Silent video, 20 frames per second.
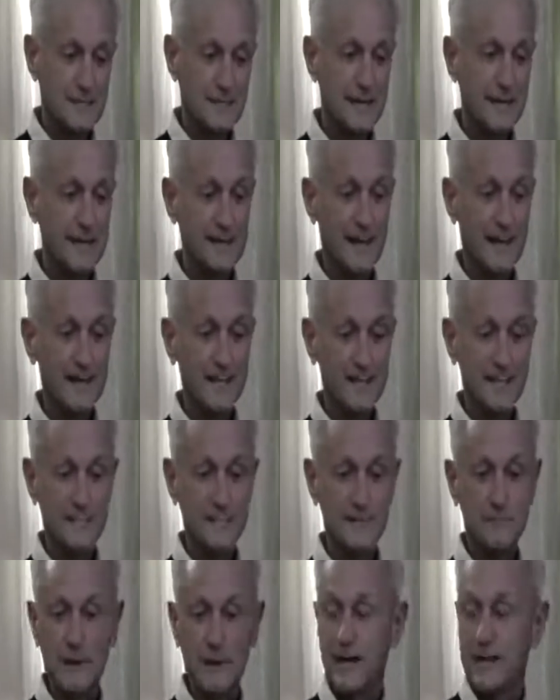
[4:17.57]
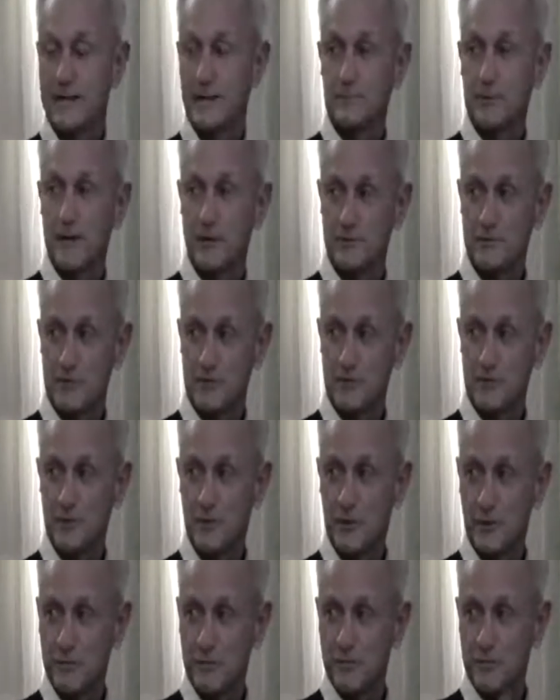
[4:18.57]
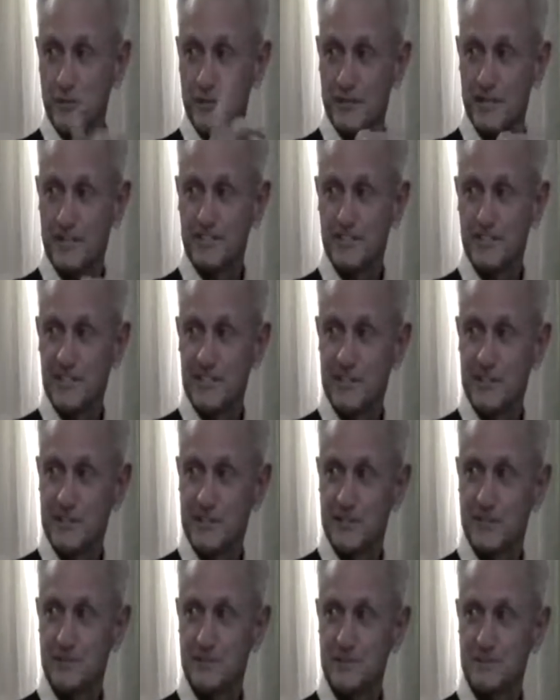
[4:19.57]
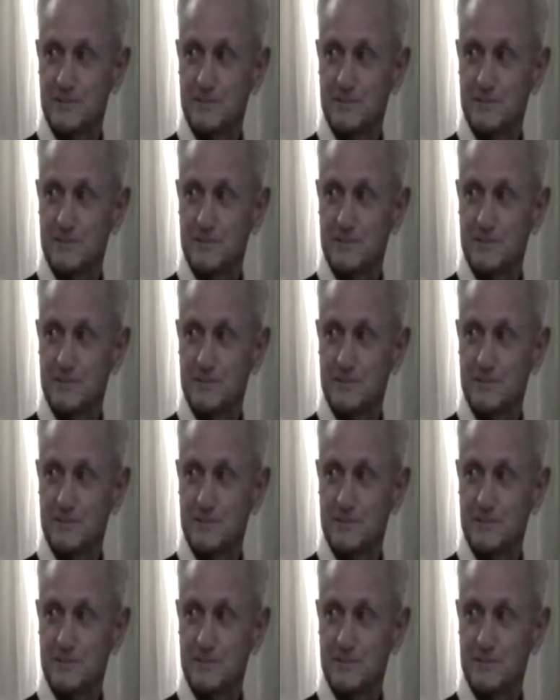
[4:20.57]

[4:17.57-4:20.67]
And that ended my hypnosis career for the next 10 years.